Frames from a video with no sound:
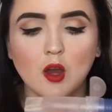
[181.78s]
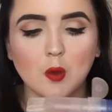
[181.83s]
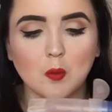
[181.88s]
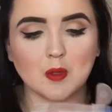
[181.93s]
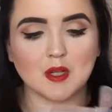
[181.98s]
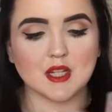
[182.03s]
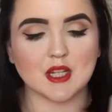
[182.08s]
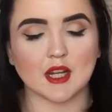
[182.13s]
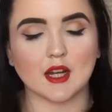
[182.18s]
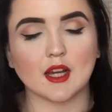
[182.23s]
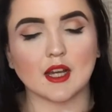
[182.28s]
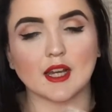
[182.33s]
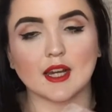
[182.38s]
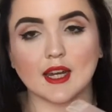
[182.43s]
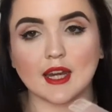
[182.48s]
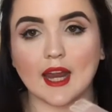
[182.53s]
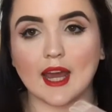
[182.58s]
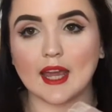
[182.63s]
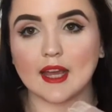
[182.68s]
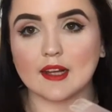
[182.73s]
which then I can
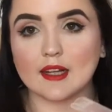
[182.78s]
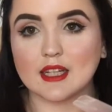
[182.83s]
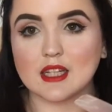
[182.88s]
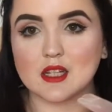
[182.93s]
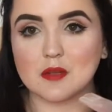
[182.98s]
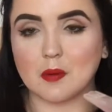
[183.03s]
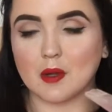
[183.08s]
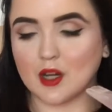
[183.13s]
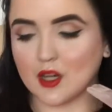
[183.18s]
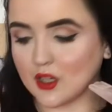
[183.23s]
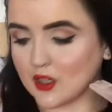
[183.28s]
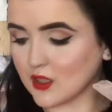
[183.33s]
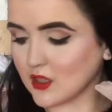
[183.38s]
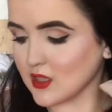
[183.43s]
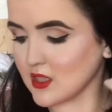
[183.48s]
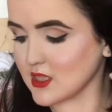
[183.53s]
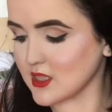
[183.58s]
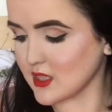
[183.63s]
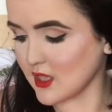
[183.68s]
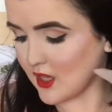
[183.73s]
inhale into my
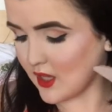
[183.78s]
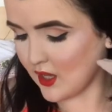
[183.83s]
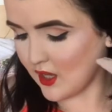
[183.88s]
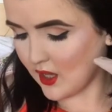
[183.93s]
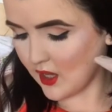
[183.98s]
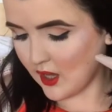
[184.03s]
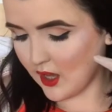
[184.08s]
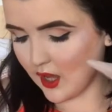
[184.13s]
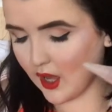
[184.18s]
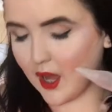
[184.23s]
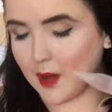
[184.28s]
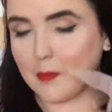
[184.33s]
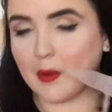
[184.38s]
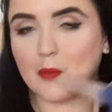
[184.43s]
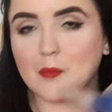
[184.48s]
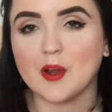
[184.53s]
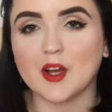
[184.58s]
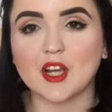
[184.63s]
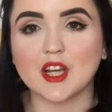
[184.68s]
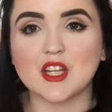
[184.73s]
lungs.
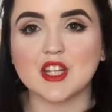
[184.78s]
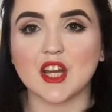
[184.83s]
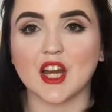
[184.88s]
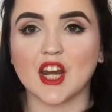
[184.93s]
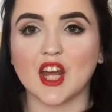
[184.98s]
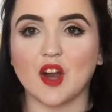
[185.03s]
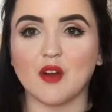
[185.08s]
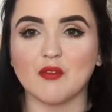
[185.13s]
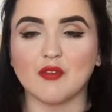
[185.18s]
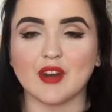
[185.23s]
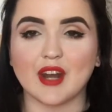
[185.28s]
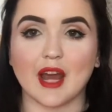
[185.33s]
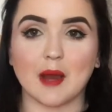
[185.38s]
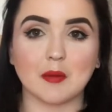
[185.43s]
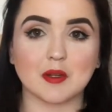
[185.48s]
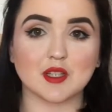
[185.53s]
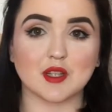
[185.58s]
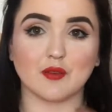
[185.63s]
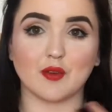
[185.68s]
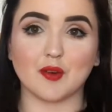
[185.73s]
I'm not going to turn it on for now
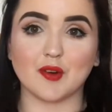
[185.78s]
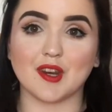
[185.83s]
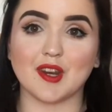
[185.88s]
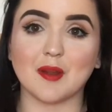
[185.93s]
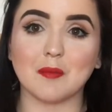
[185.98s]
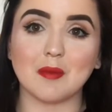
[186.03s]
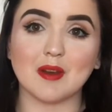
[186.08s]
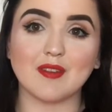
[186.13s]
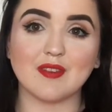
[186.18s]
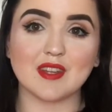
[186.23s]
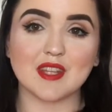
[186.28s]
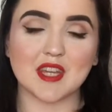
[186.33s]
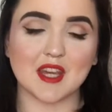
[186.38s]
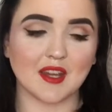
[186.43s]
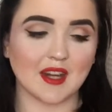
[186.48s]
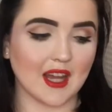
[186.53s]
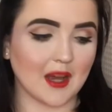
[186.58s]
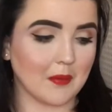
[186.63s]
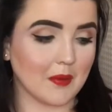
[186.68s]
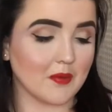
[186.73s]
because I've already done my
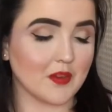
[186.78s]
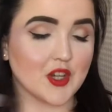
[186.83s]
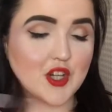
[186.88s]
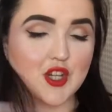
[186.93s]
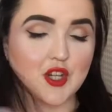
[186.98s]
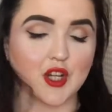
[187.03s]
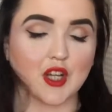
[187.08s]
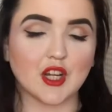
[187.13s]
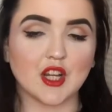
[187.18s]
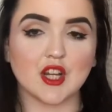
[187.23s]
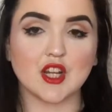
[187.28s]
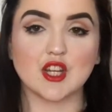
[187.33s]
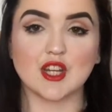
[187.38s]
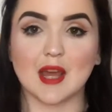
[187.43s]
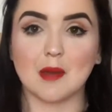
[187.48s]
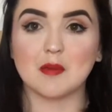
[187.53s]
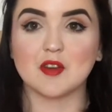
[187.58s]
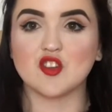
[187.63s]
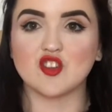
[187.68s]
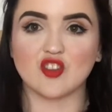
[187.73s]
physio now, but I'm just going to
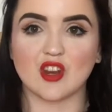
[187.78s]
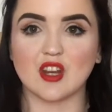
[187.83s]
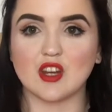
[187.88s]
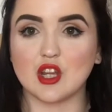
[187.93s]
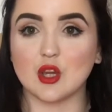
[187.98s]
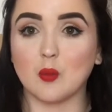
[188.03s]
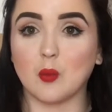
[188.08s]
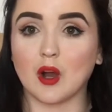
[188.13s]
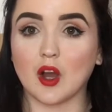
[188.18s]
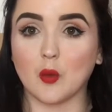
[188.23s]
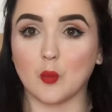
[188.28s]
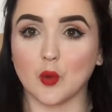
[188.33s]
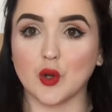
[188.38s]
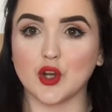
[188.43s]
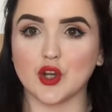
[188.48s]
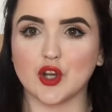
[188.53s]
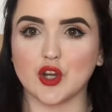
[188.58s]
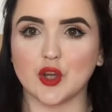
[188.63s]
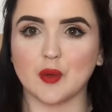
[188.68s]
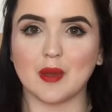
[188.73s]
demonstrate to you what I
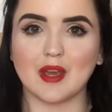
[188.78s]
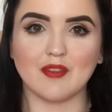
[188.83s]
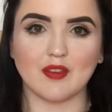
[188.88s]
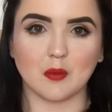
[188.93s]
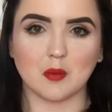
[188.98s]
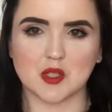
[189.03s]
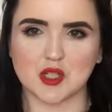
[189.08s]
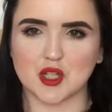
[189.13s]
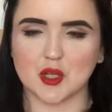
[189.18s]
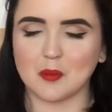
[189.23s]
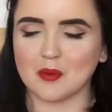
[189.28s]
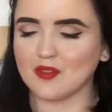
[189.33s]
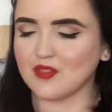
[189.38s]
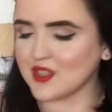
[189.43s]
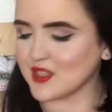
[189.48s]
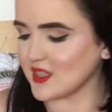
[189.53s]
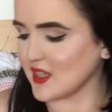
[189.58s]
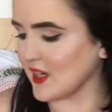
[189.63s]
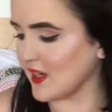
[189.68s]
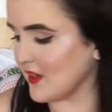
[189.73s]
would do if I was doing my
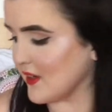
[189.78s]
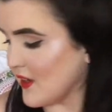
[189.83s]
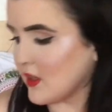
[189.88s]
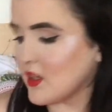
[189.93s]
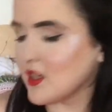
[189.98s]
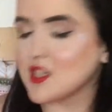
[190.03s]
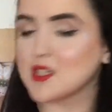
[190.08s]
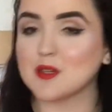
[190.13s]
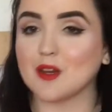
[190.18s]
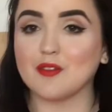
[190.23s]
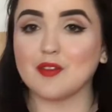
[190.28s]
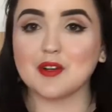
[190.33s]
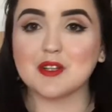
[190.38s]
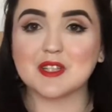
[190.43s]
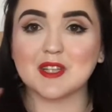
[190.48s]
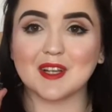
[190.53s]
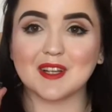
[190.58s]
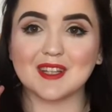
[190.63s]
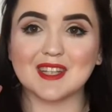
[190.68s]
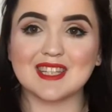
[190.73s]
physio. So I've
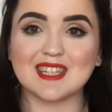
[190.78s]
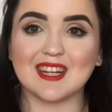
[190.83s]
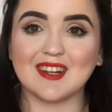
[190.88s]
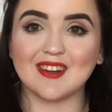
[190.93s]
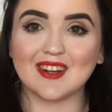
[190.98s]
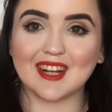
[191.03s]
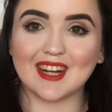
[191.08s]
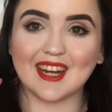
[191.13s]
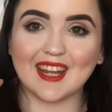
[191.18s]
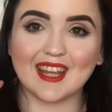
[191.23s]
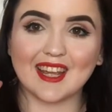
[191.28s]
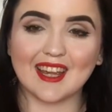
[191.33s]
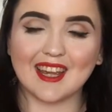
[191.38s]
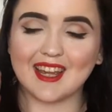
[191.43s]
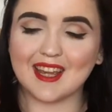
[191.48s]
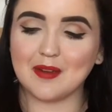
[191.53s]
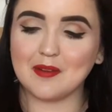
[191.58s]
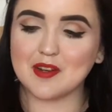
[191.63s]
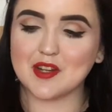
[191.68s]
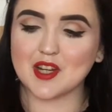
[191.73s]
also got this little clicker
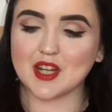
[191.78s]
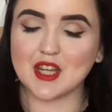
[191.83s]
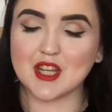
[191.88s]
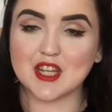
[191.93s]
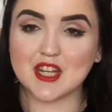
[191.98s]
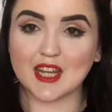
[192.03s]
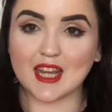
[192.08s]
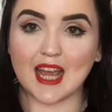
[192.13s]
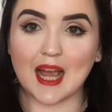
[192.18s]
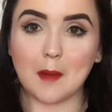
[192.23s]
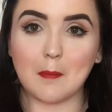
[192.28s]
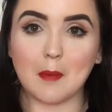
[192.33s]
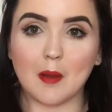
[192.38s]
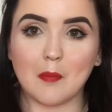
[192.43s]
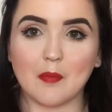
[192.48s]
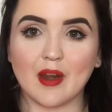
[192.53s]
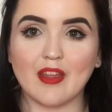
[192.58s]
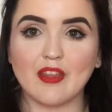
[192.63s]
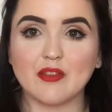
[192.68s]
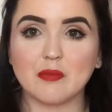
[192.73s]
here which I use to count my
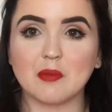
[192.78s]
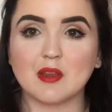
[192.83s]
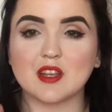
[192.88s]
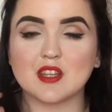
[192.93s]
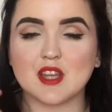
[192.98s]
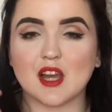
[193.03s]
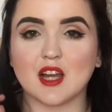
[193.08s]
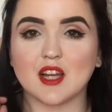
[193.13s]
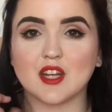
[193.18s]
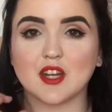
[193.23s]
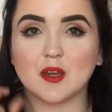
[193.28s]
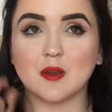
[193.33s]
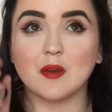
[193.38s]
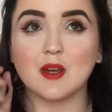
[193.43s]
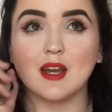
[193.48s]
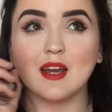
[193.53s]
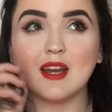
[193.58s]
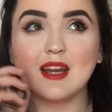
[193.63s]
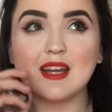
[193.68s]
breaths, because I do